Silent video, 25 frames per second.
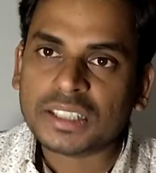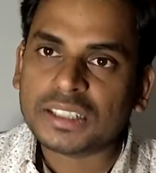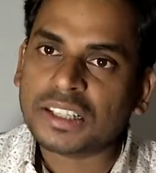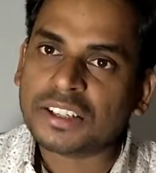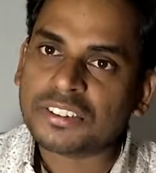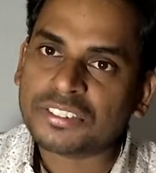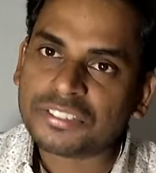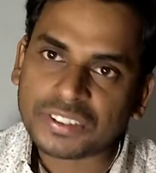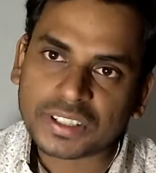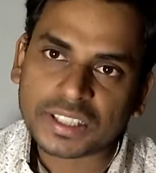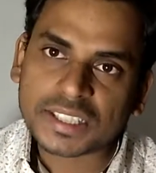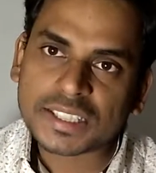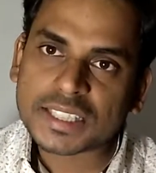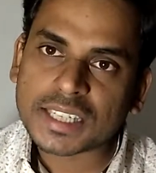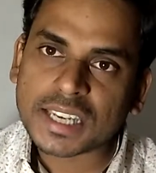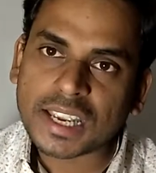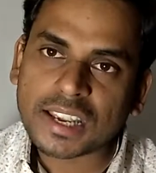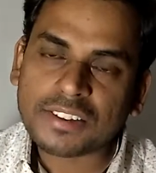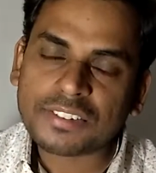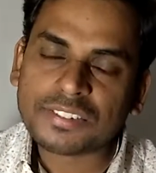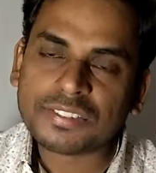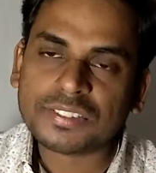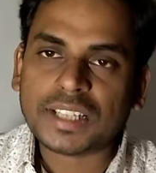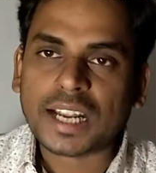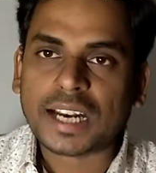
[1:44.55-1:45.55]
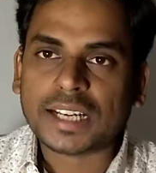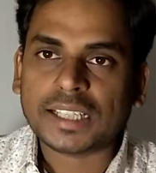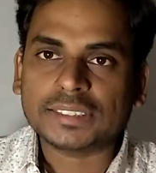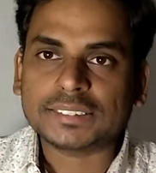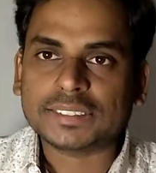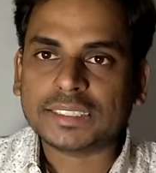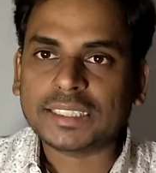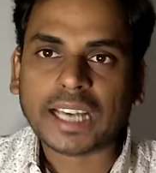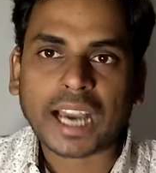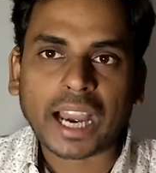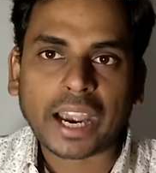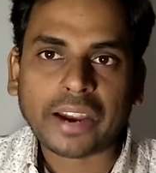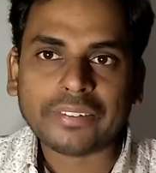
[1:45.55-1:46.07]
The first F, that is
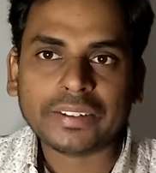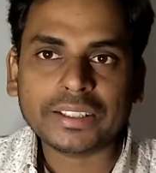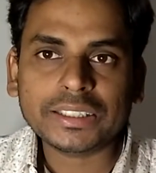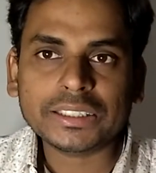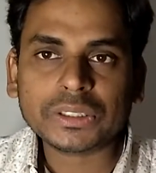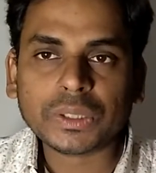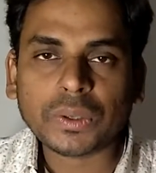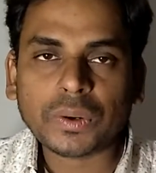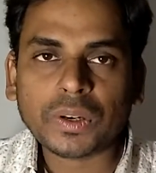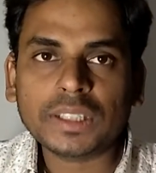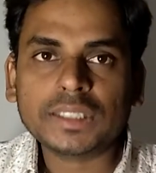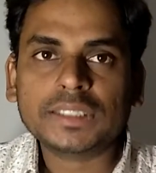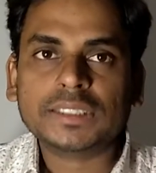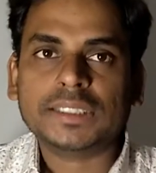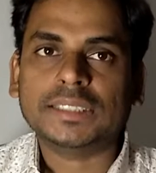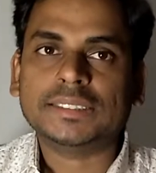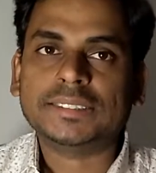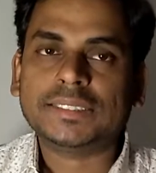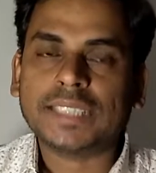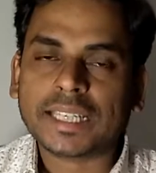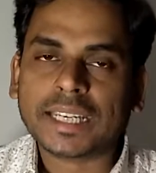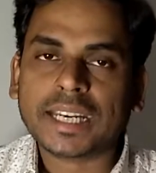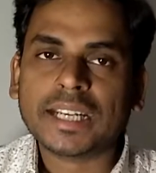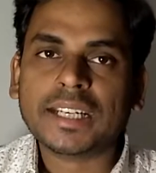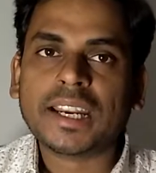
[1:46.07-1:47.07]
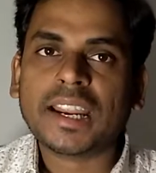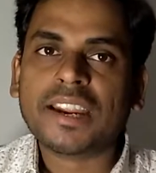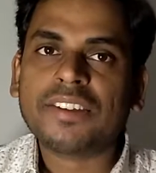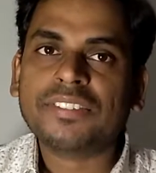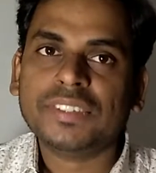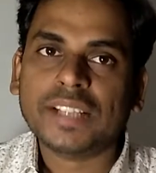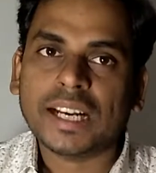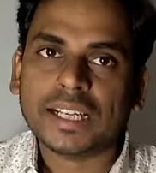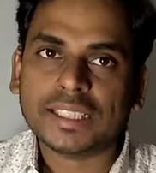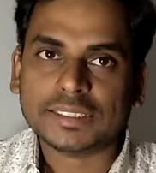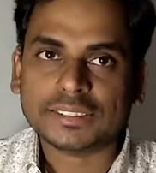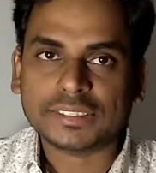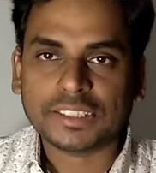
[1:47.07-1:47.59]
the iron salt, the second
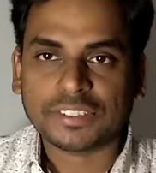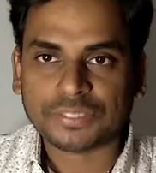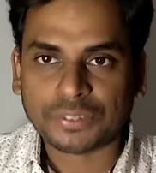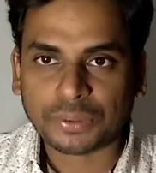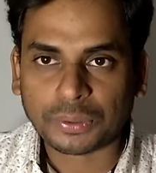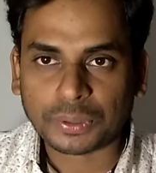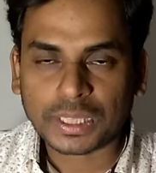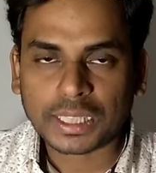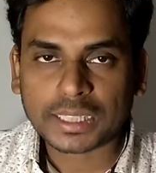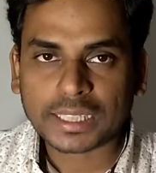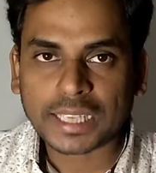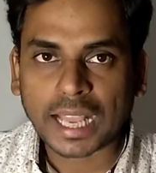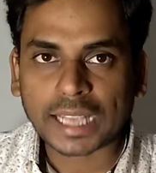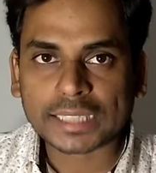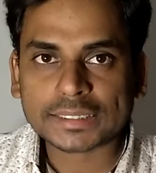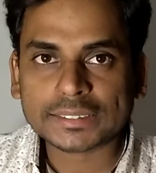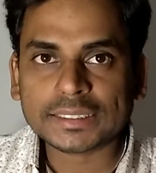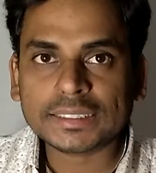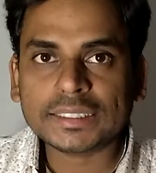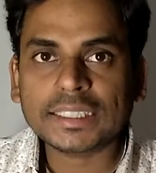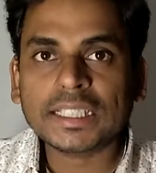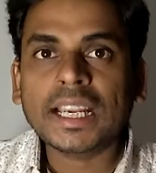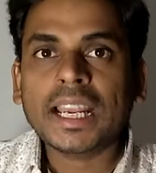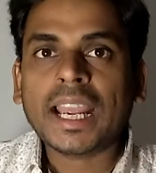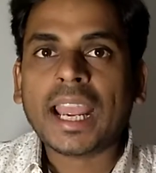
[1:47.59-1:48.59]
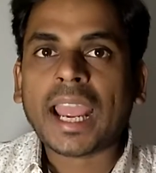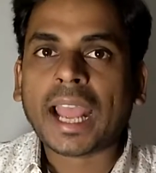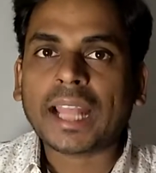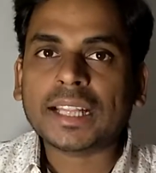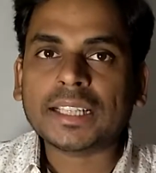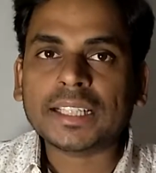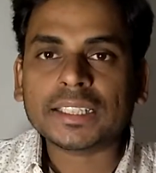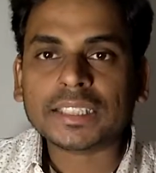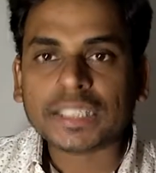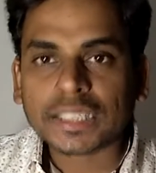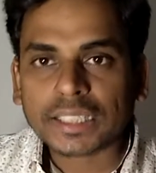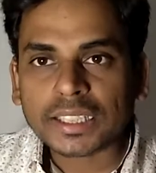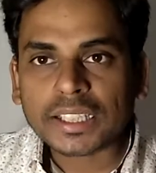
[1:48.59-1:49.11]
F, that is the folic acid,
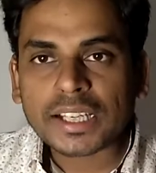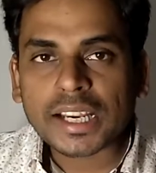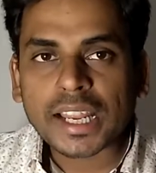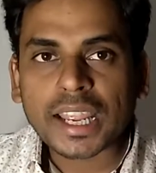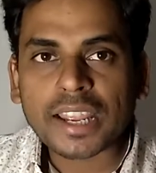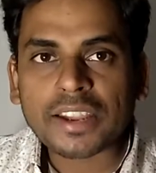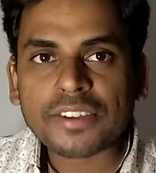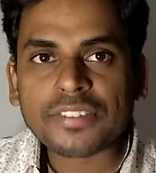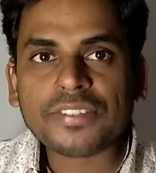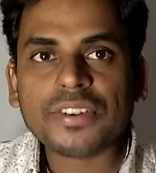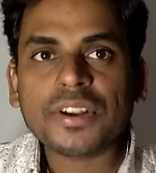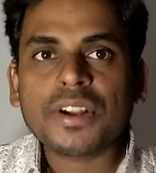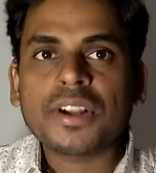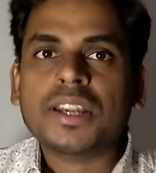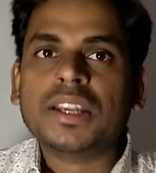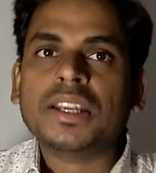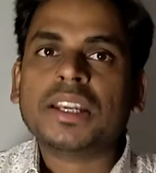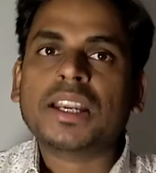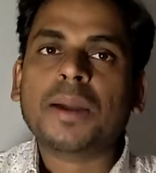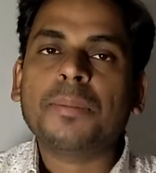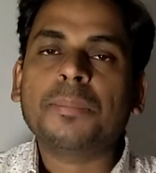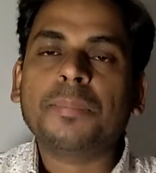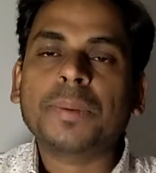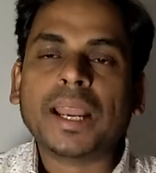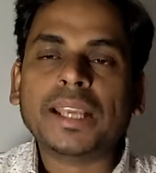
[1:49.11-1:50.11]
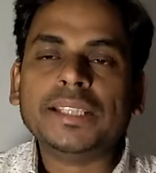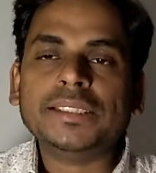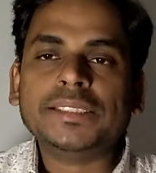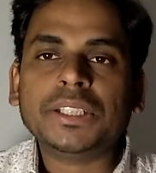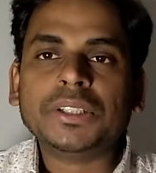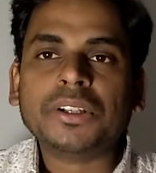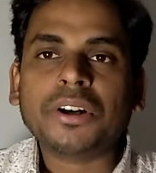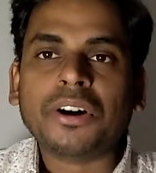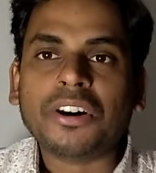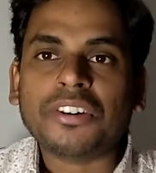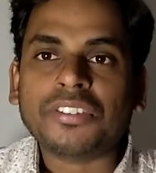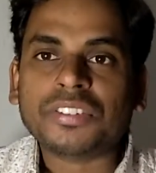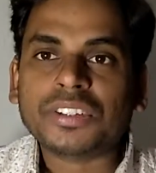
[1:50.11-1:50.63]
and the third F
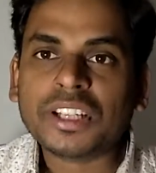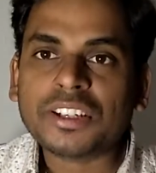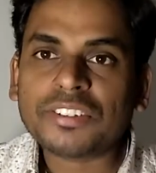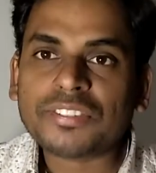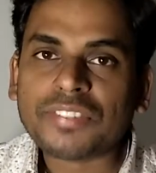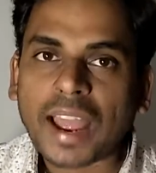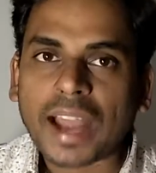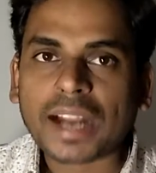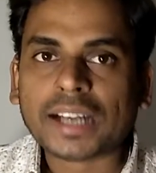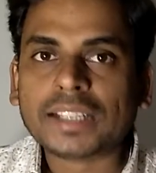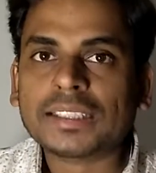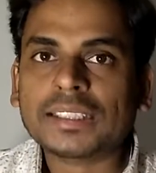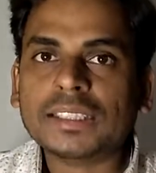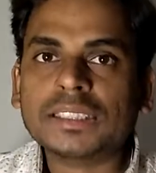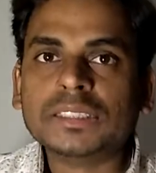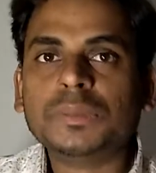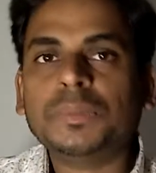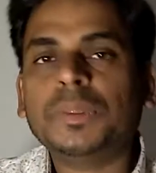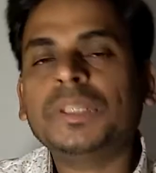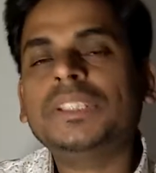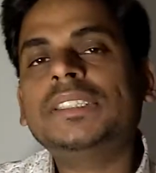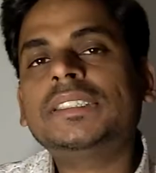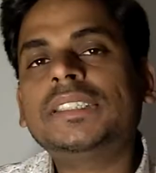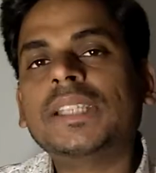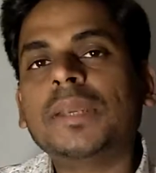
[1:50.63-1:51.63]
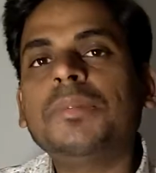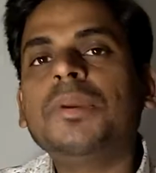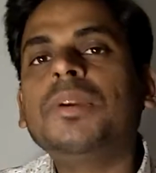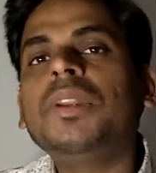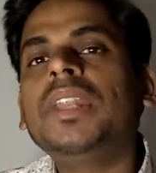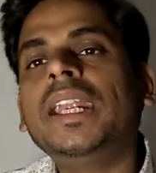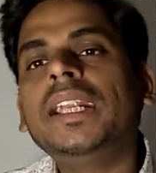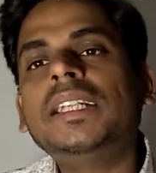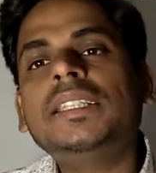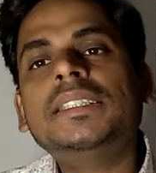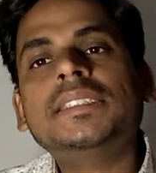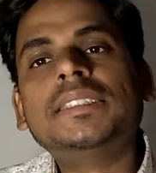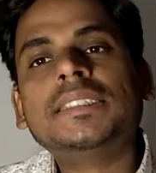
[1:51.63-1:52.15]
comprising of the factors which
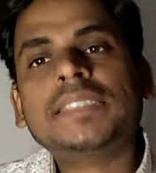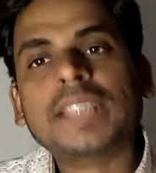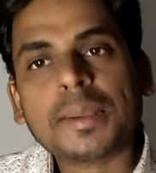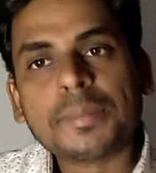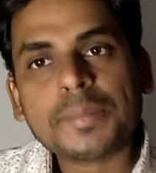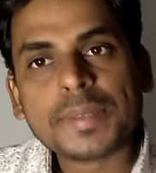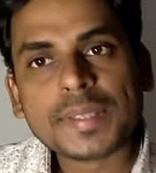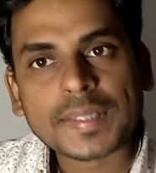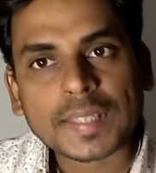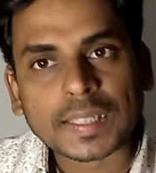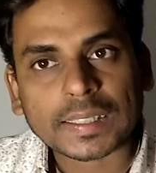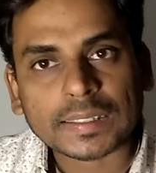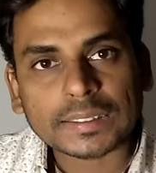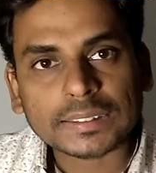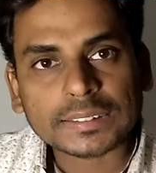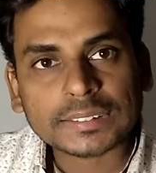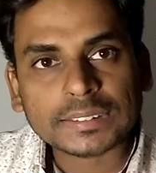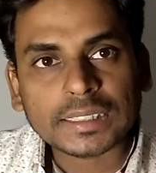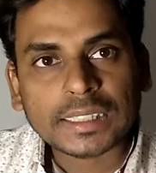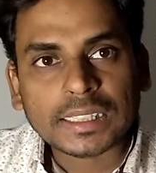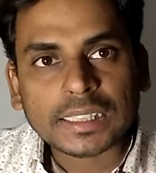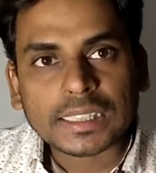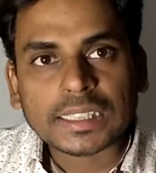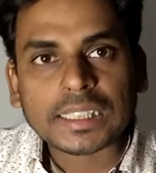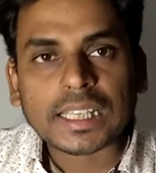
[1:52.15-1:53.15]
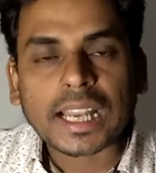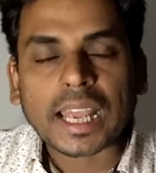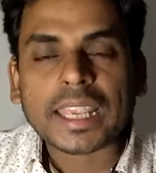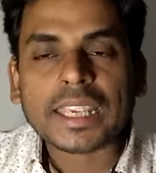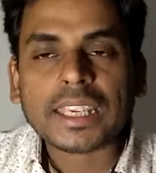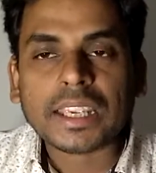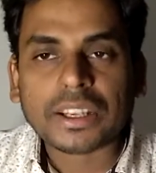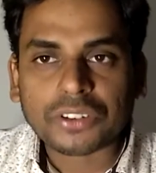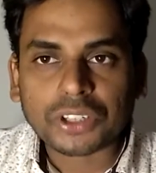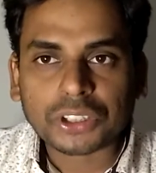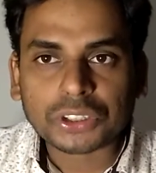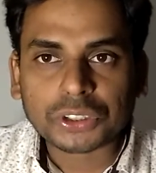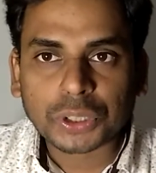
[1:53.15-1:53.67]
stimulate stem cells
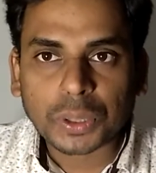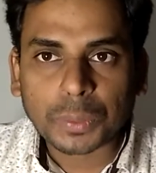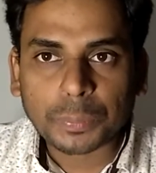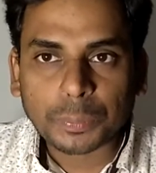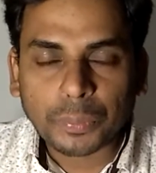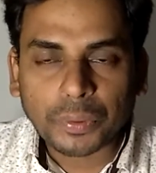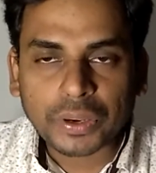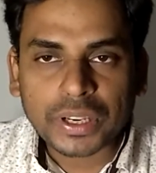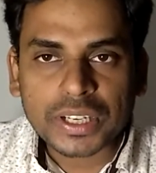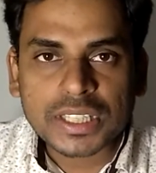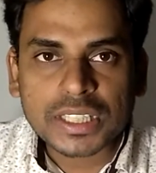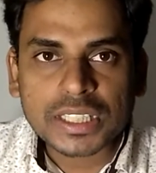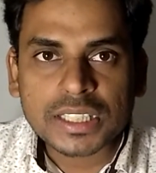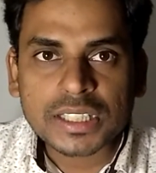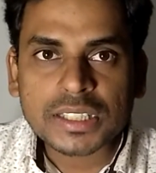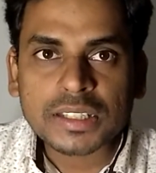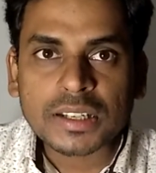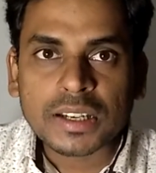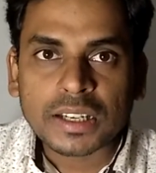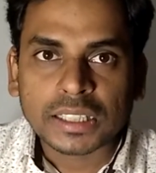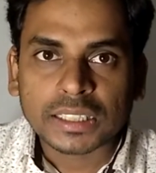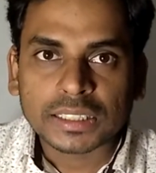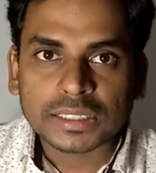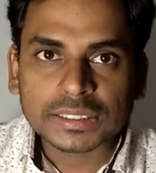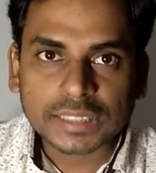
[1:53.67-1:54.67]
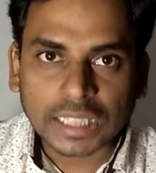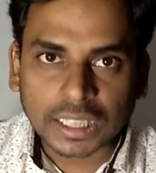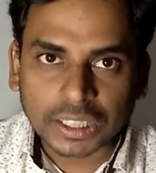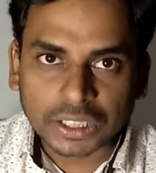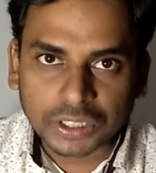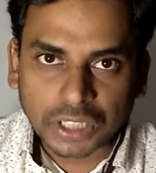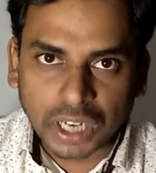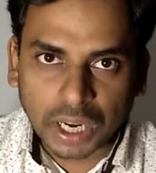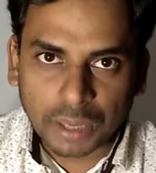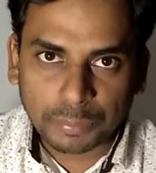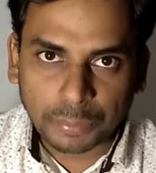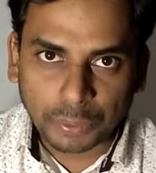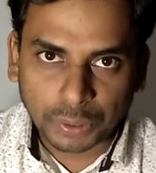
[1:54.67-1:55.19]
like erythropoietin,
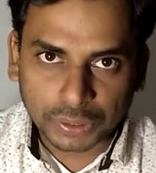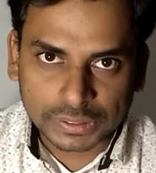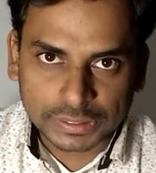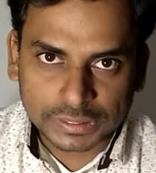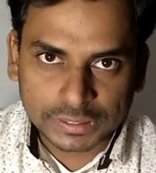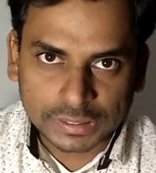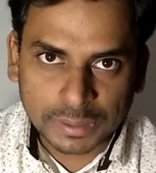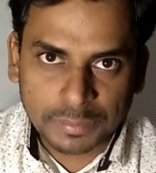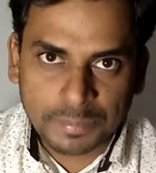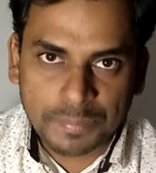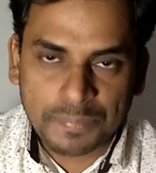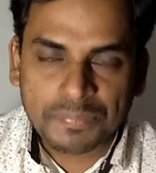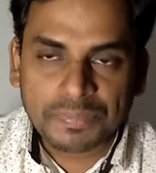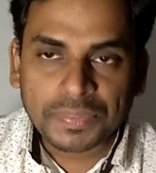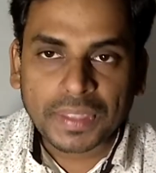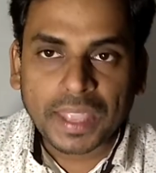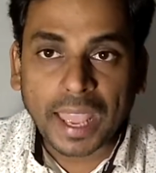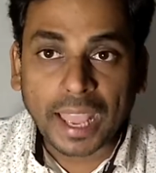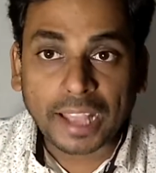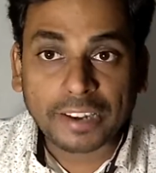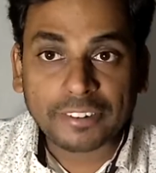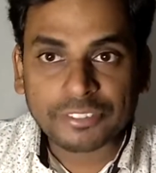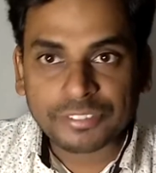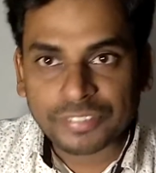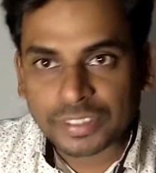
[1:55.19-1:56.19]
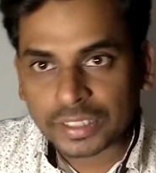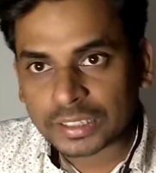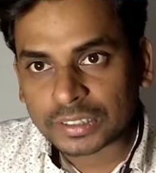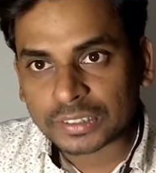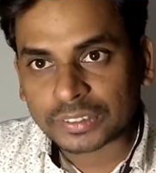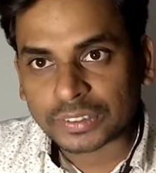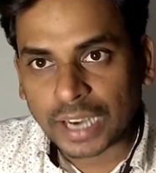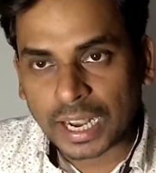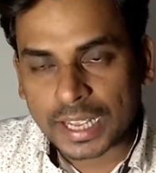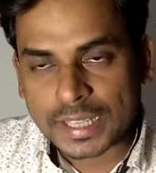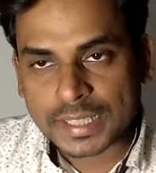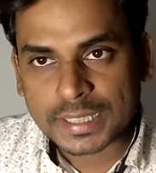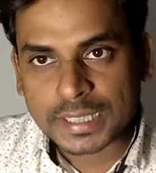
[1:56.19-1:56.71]
sagramostin and
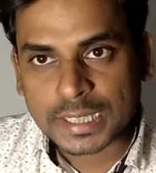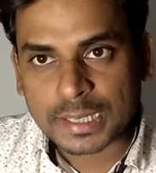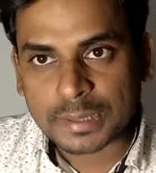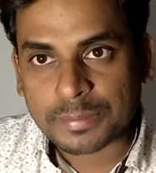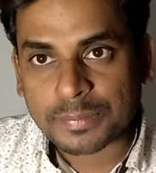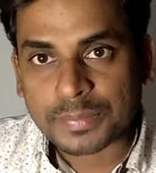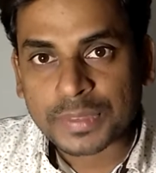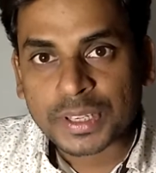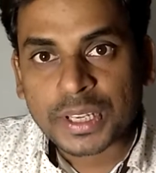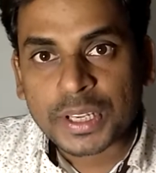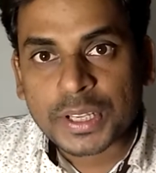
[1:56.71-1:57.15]
filgrastim.